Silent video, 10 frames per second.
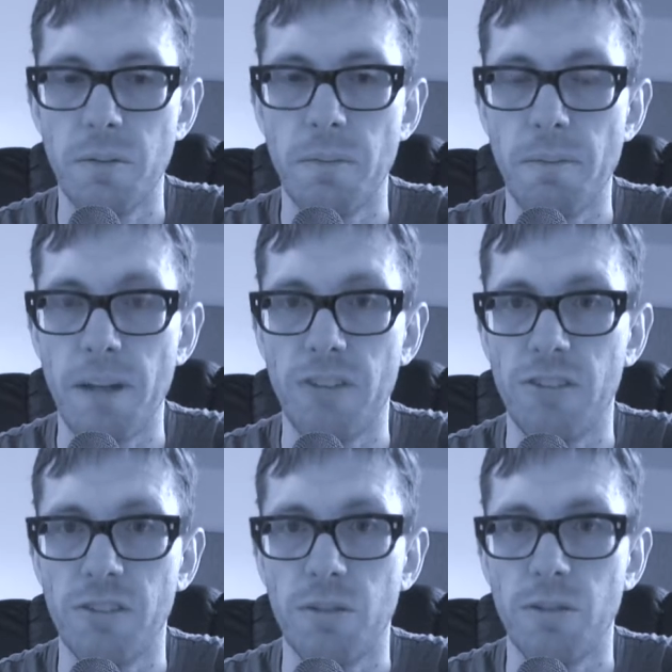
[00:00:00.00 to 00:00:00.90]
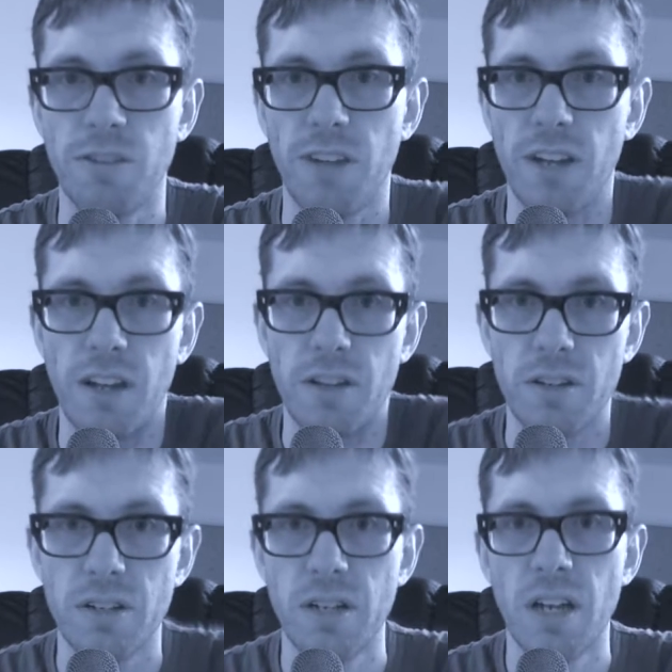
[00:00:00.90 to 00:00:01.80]
Manchester, we just had another
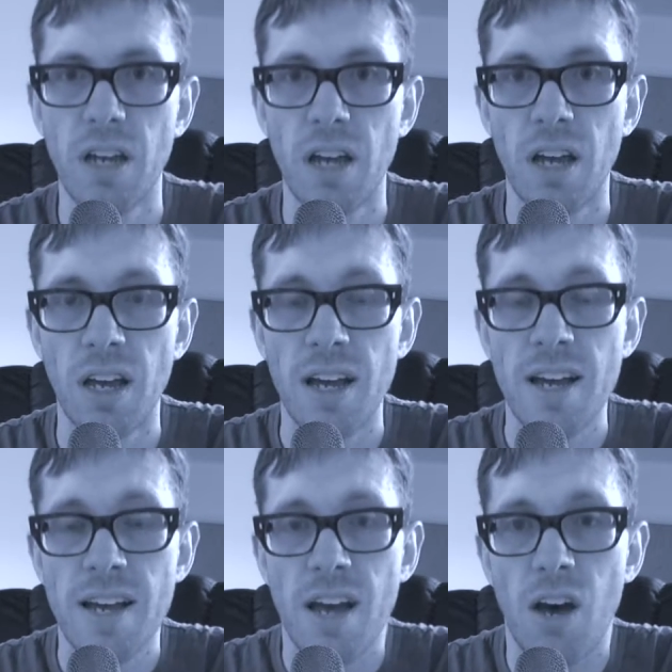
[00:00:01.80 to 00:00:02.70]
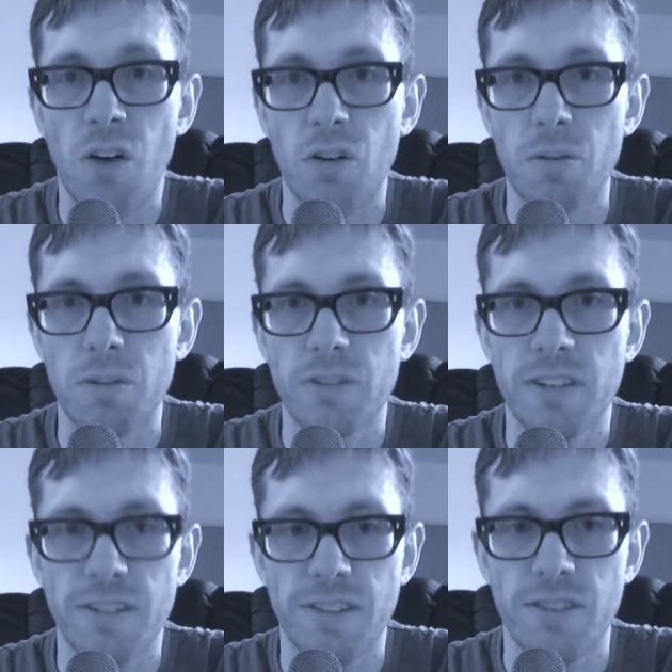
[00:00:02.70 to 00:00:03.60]
horrible,
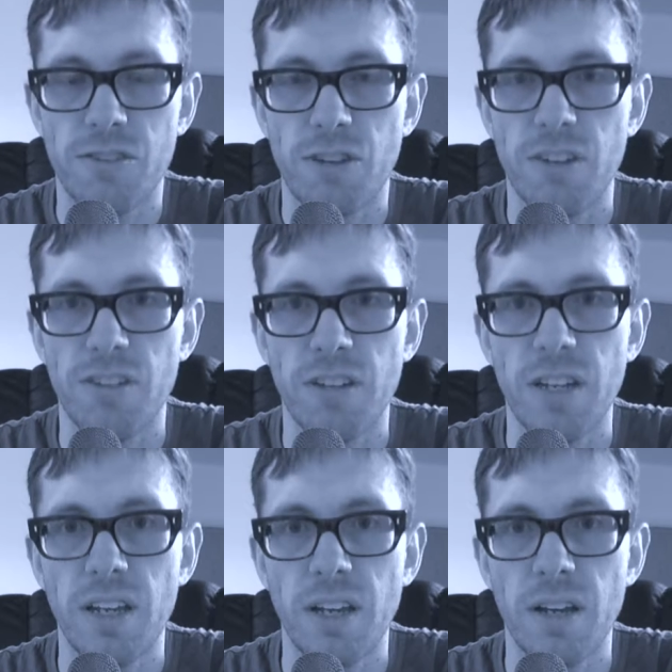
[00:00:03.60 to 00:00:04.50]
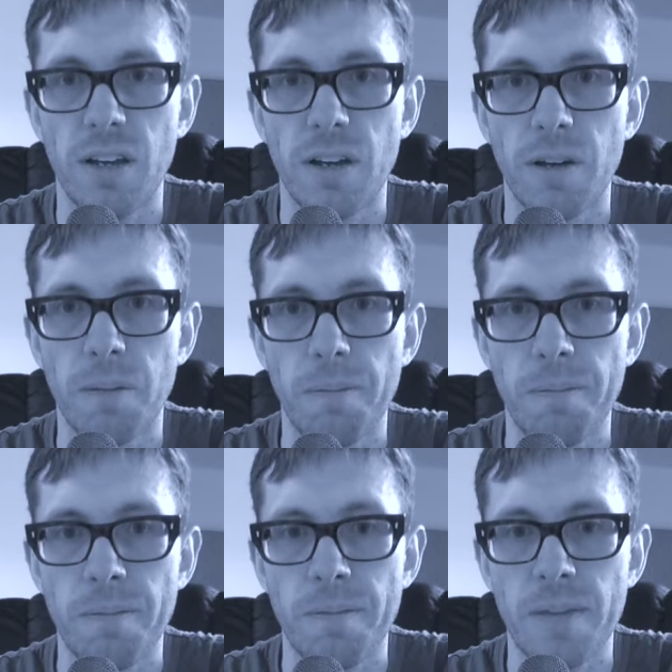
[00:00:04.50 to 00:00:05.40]
senseless tragedy,
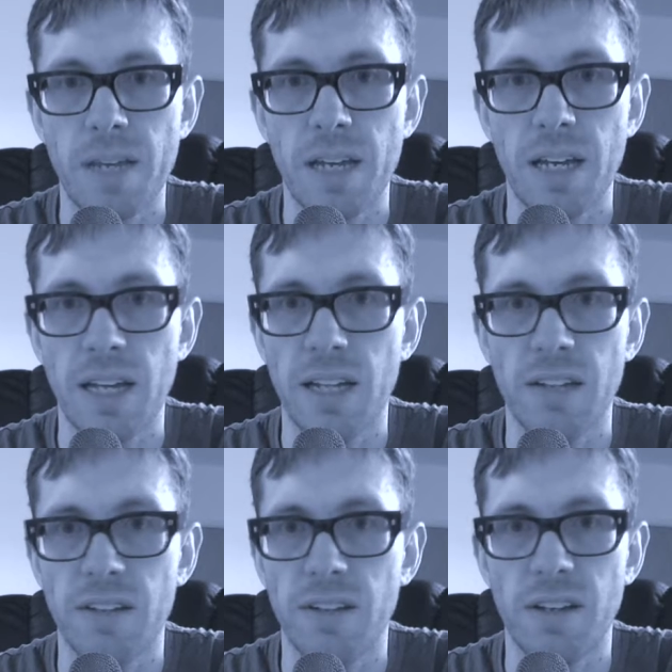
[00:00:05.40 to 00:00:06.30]
and